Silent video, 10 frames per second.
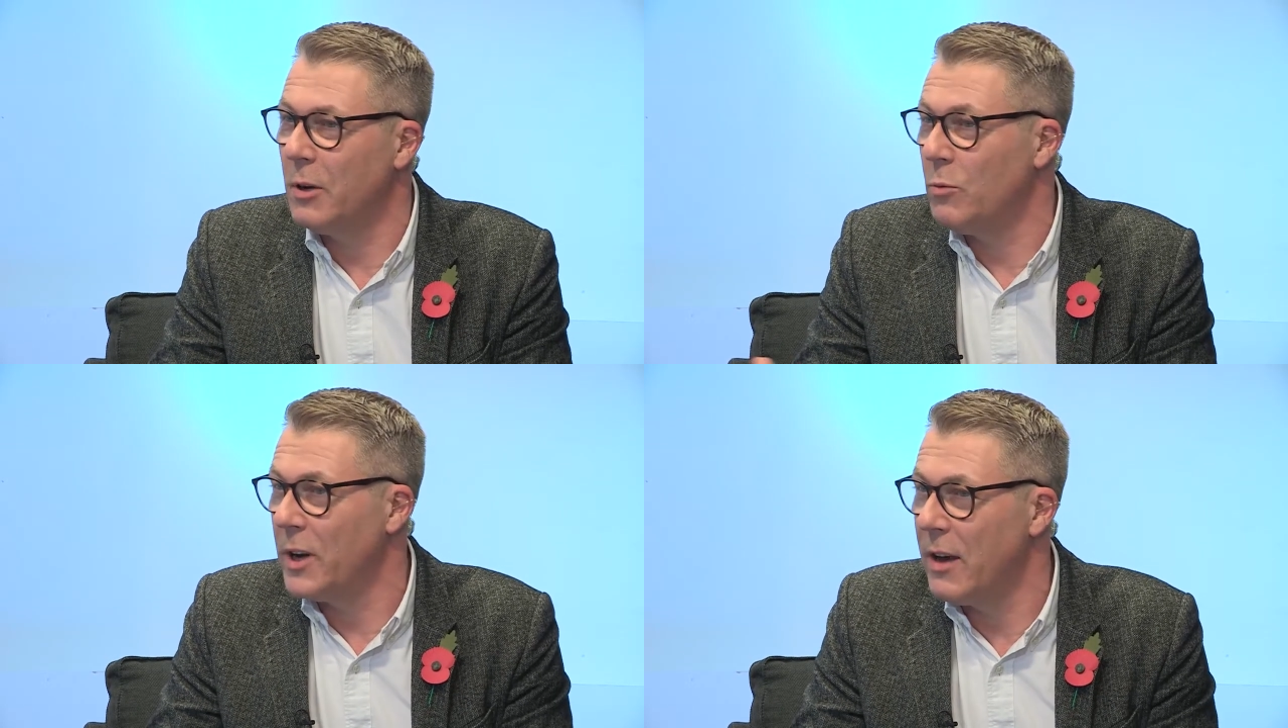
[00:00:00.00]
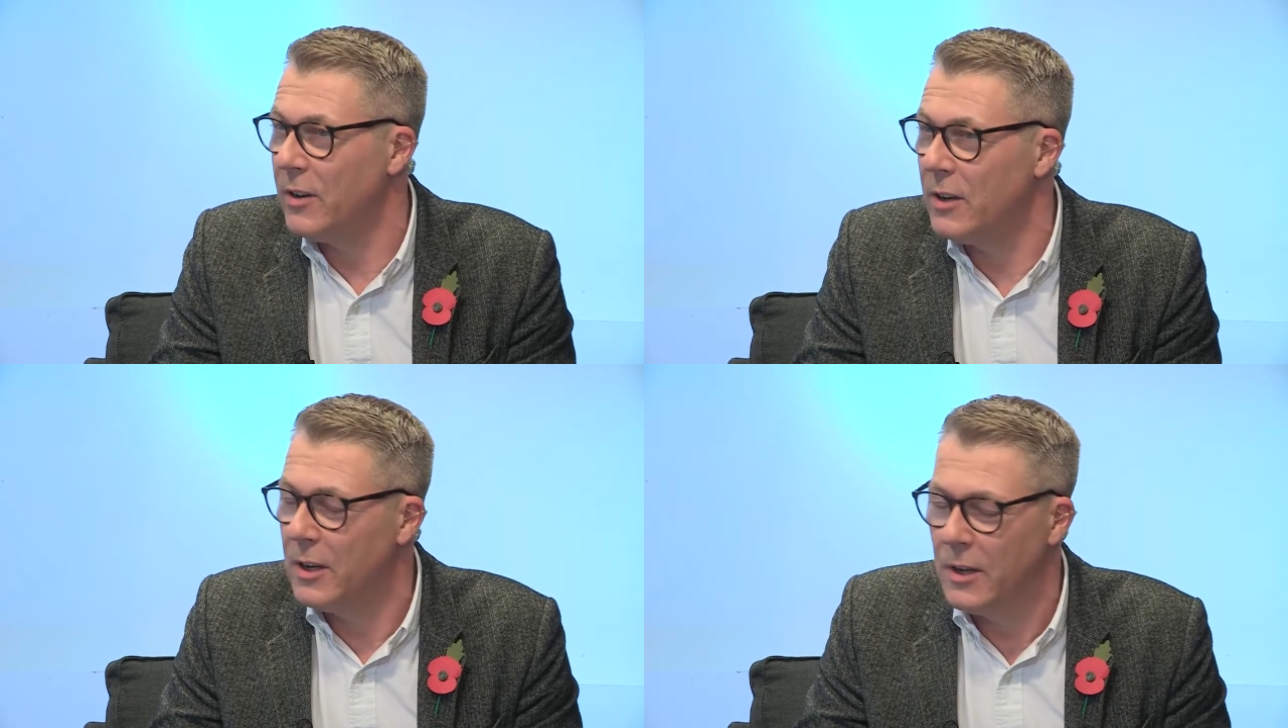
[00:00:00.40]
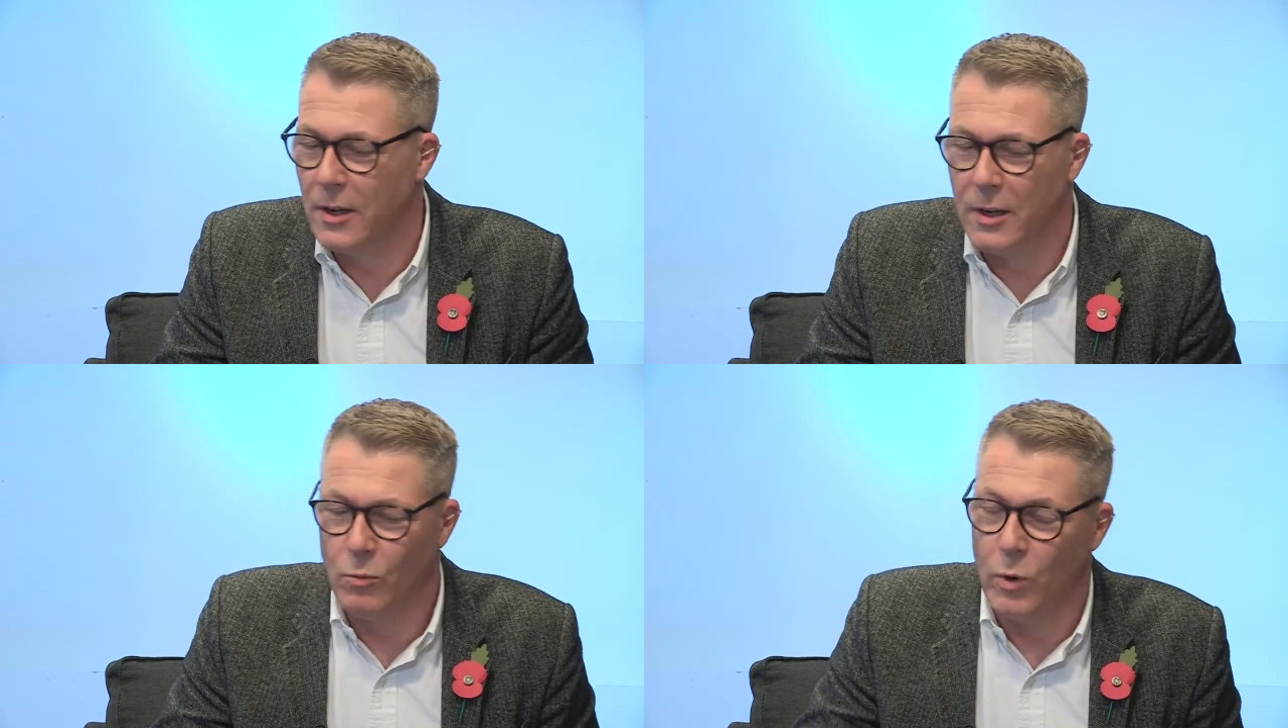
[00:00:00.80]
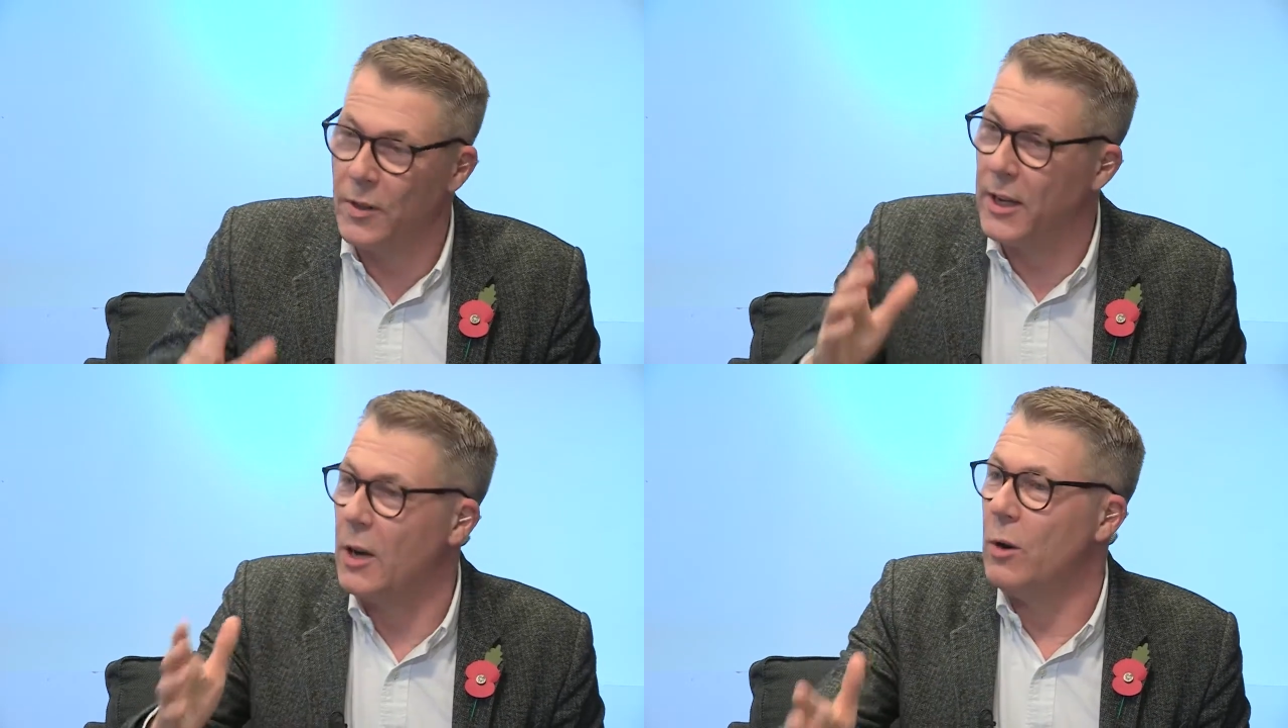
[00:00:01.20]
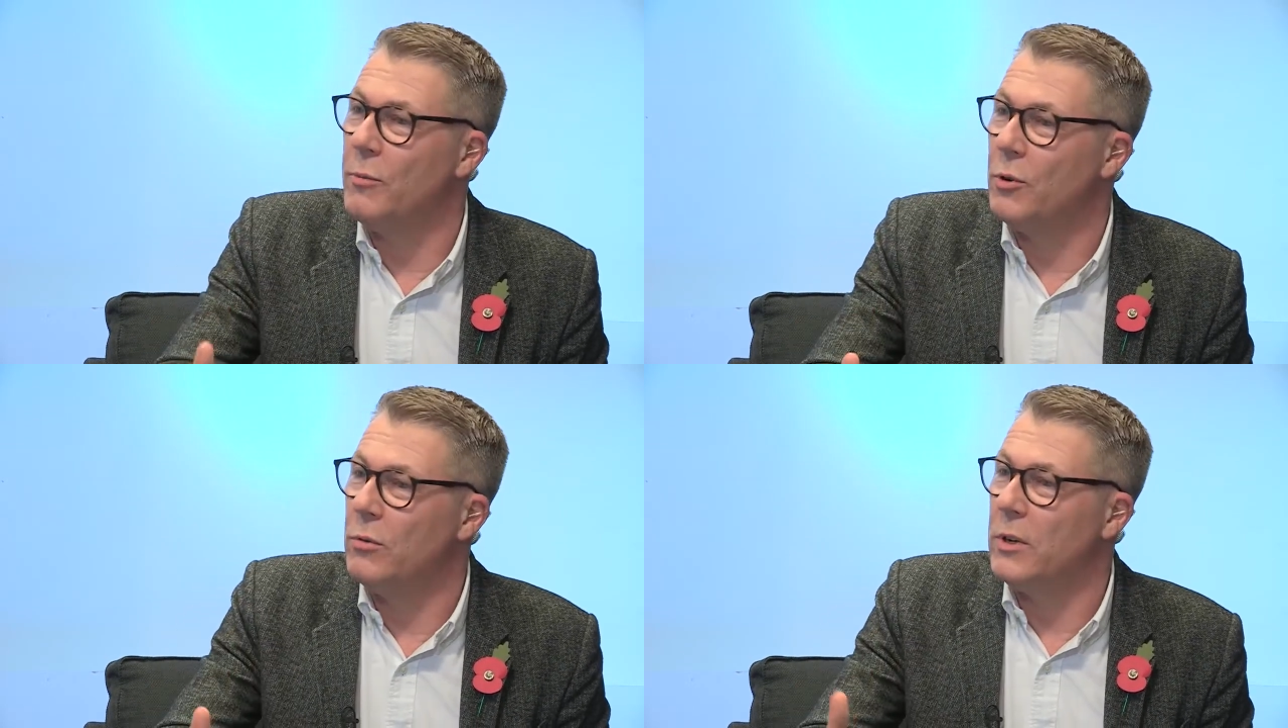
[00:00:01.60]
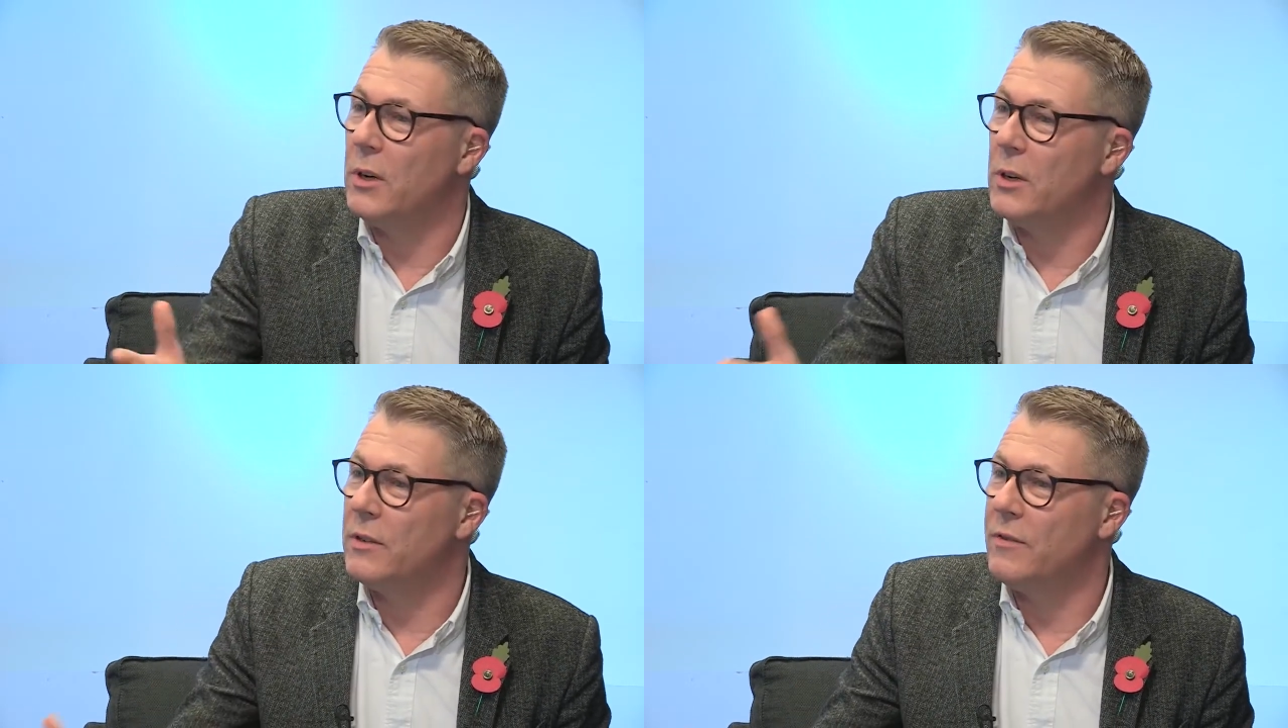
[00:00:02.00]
whatever when they go abroad. You know, lots